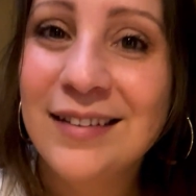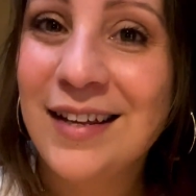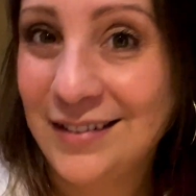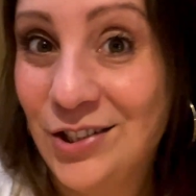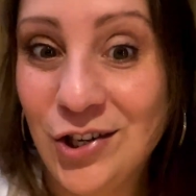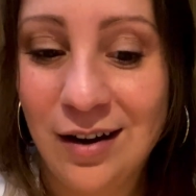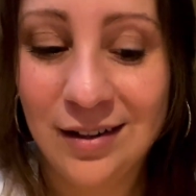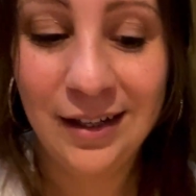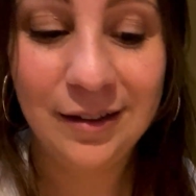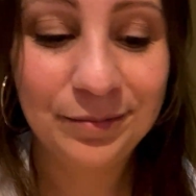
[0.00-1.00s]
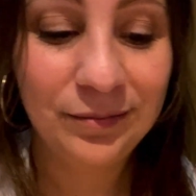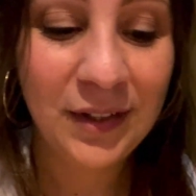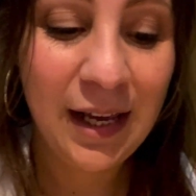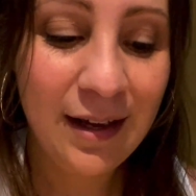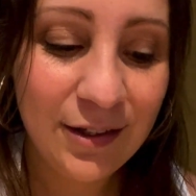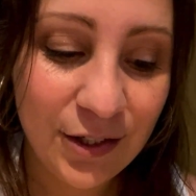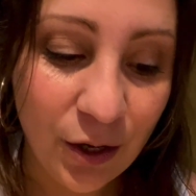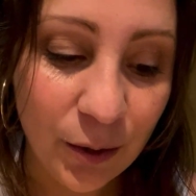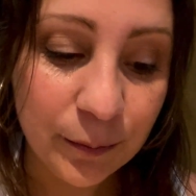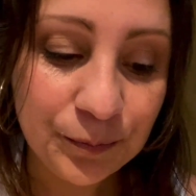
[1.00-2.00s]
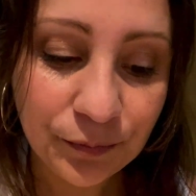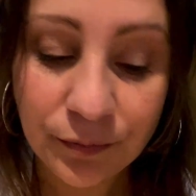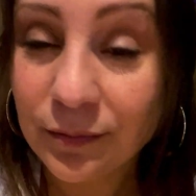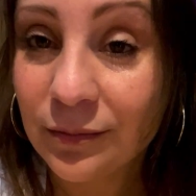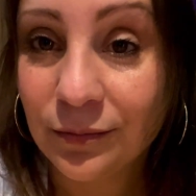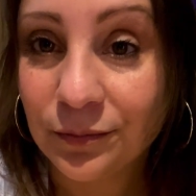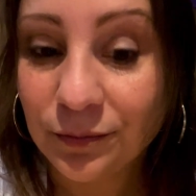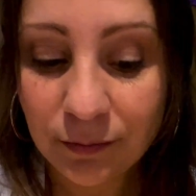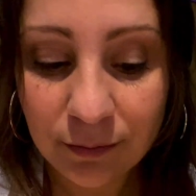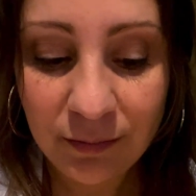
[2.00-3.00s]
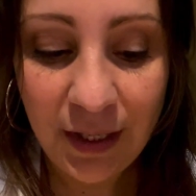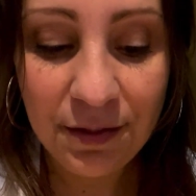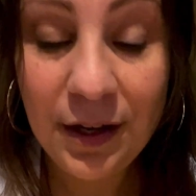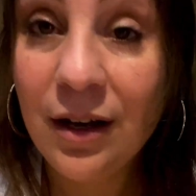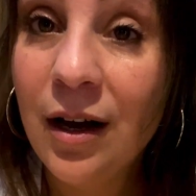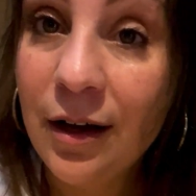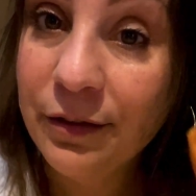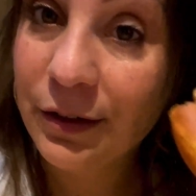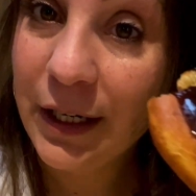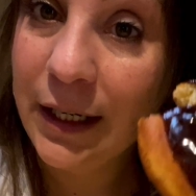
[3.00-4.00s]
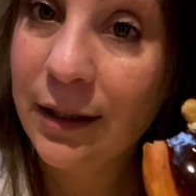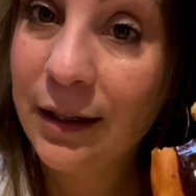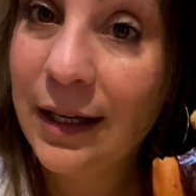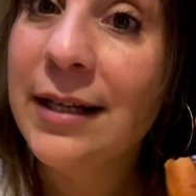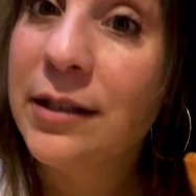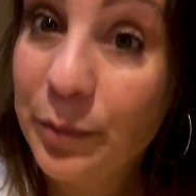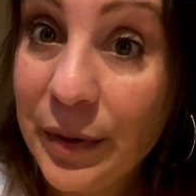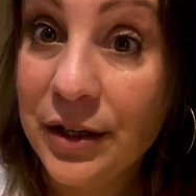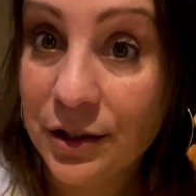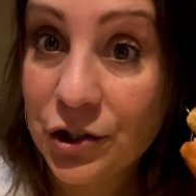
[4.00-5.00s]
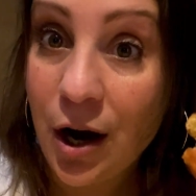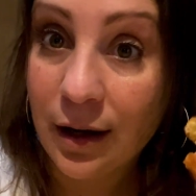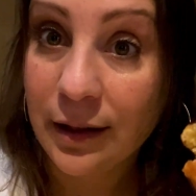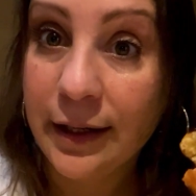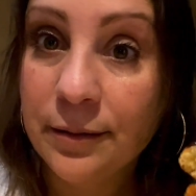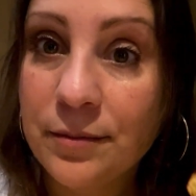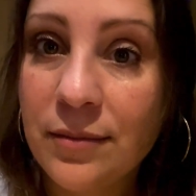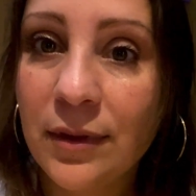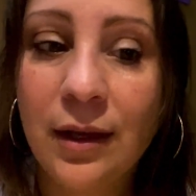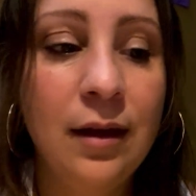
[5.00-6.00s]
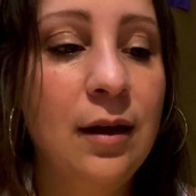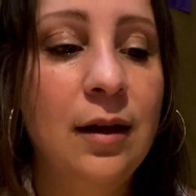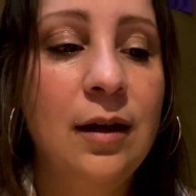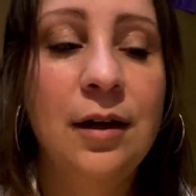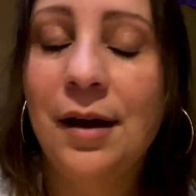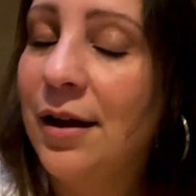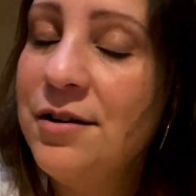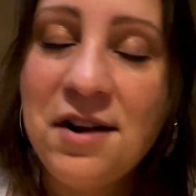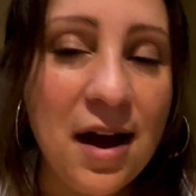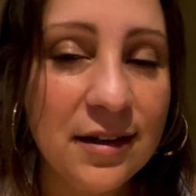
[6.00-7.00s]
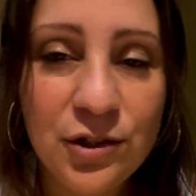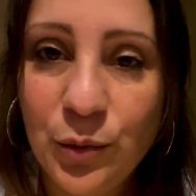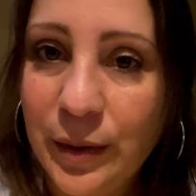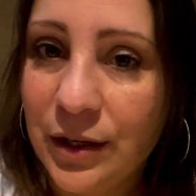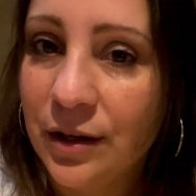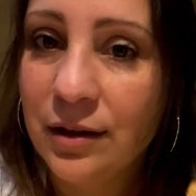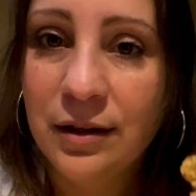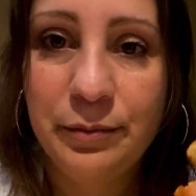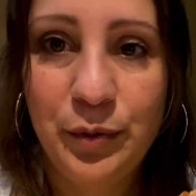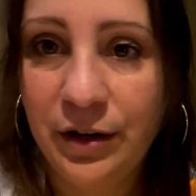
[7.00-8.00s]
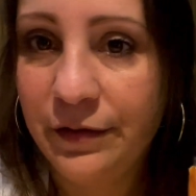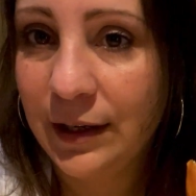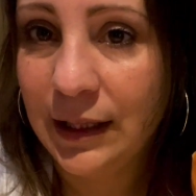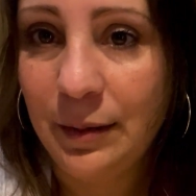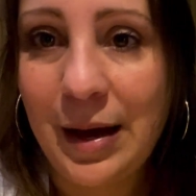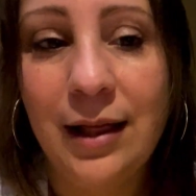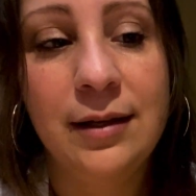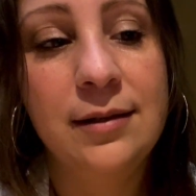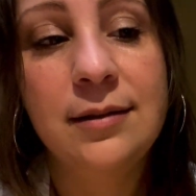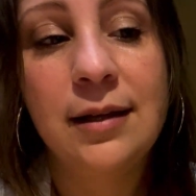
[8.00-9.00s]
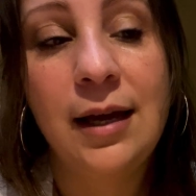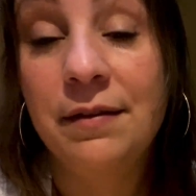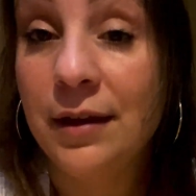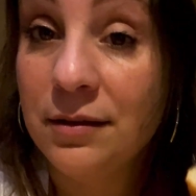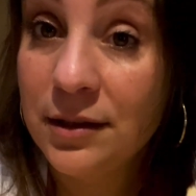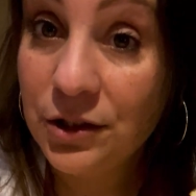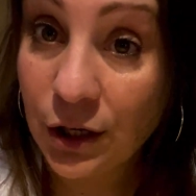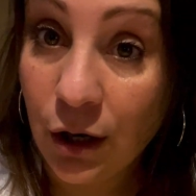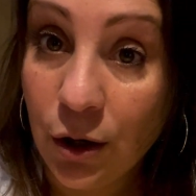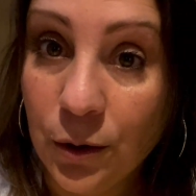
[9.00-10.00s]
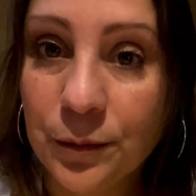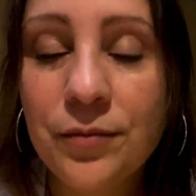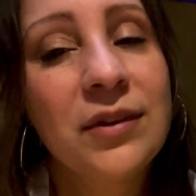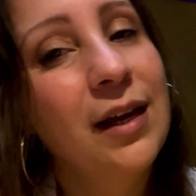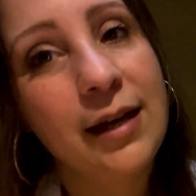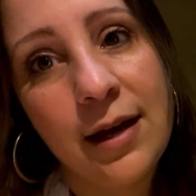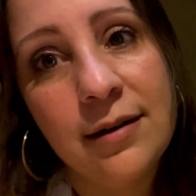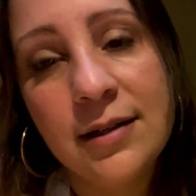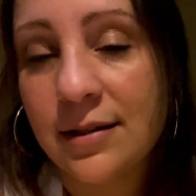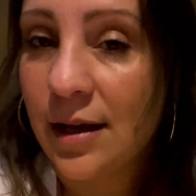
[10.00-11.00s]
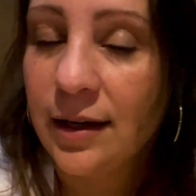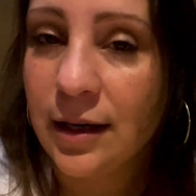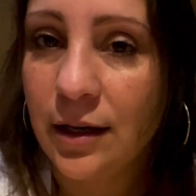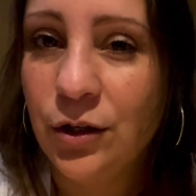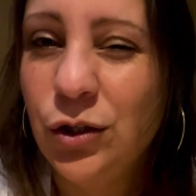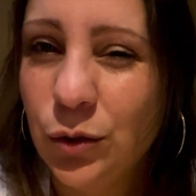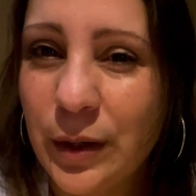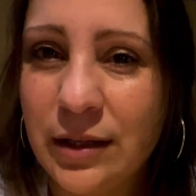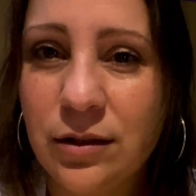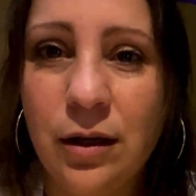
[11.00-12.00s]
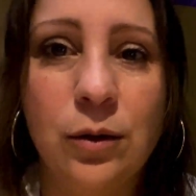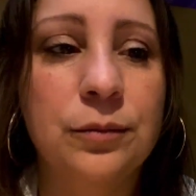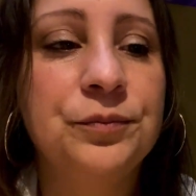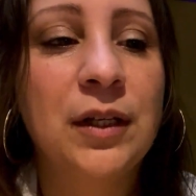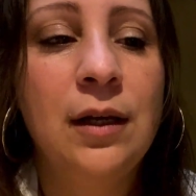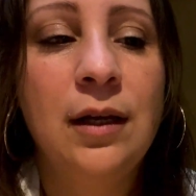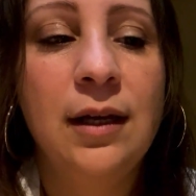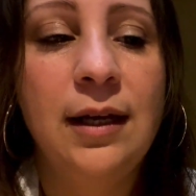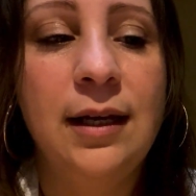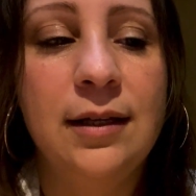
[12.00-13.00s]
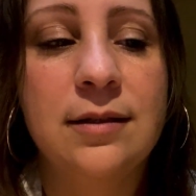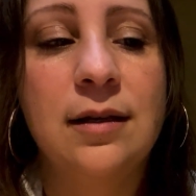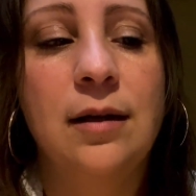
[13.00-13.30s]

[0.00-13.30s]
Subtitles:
that is chocolate. So the covering is a bitter chocolate, not too bitter, perfectly balanced. And then the dough, again, it's not like a US dough. It's,